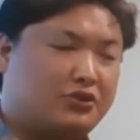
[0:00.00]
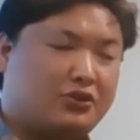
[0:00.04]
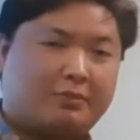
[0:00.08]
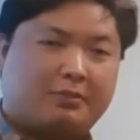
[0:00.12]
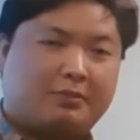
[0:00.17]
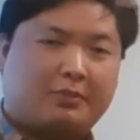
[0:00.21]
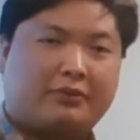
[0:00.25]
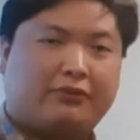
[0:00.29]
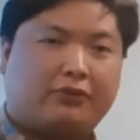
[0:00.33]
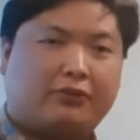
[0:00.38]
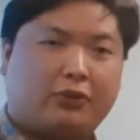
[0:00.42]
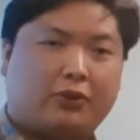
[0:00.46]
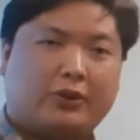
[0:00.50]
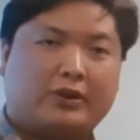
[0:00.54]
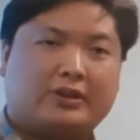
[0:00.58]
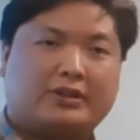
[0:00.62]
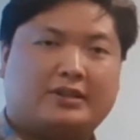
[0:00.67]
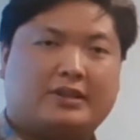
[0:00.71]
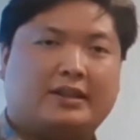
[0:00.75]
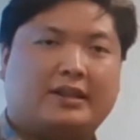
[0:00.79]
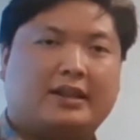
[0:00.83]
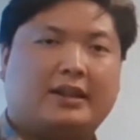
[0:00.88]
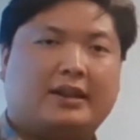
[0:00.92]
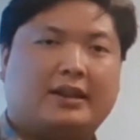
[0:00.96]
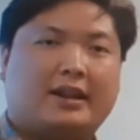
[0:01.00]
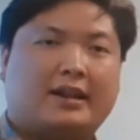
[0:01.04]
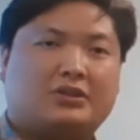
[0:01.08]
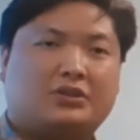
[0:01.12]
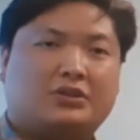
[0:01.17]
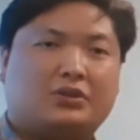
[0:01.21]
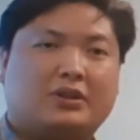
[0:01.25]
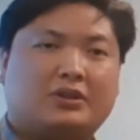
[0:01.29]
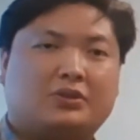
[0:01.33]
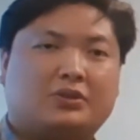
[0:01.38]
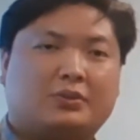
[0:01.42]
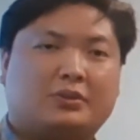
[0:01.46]
strip the floors, and then
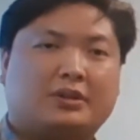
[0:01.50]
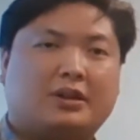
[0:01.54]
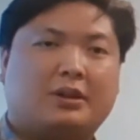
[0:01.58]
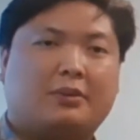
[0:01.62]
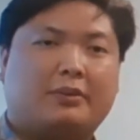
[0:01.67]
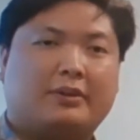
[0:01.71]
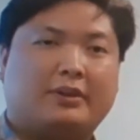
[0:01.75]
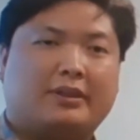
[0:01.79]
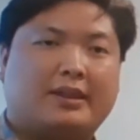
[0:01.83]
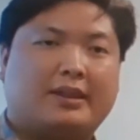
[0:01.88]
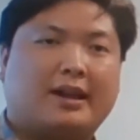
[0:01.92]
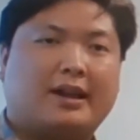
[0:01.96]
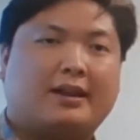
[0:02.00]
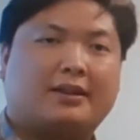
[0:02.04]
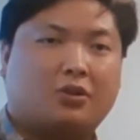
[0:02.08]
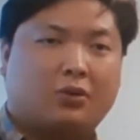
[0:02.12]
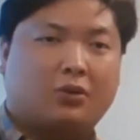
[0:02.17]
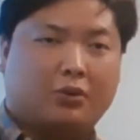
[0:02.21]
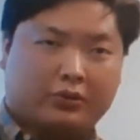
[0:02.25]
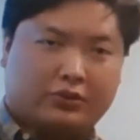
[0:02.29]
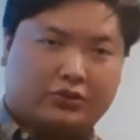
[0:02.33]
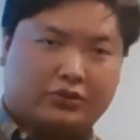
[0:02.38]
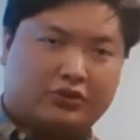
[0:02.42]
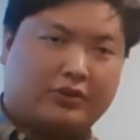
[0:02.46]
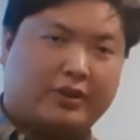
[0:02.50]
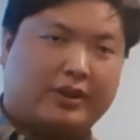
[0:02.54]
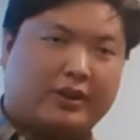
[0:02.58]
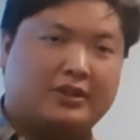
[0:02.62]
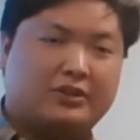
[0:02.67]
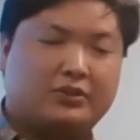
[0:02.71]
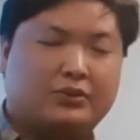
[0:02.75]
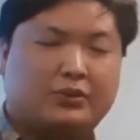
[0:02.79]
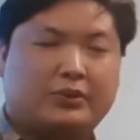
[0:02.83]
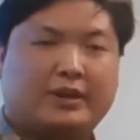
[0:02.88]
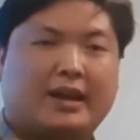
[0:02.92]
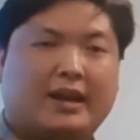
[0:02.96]
as soon as we're done with that, go
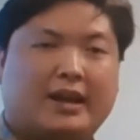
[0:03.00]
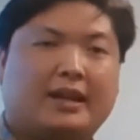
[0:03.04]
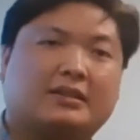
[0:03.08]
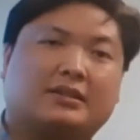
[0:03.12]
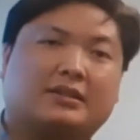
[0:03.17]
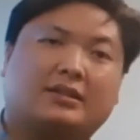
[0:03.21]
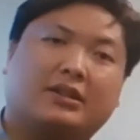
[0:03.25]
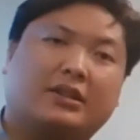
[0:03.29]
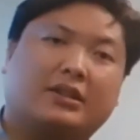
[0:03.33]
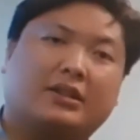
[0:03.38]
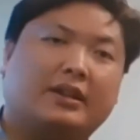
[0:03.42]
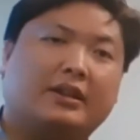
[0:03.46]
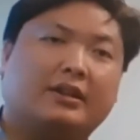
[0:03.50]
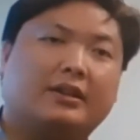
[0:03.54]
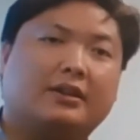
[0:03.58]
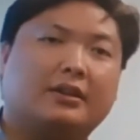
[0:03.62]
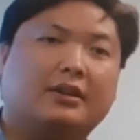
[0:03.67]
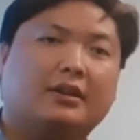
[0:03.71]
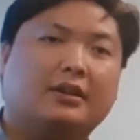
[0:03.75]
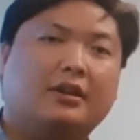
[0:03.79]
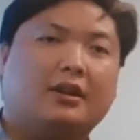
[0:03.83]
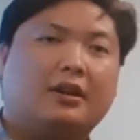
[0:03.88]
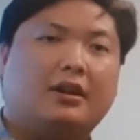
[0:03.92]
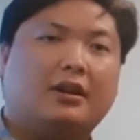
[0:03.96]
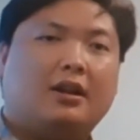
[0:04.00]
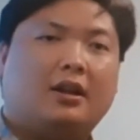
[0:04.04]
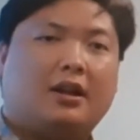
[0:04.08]
straight into enhanced clean.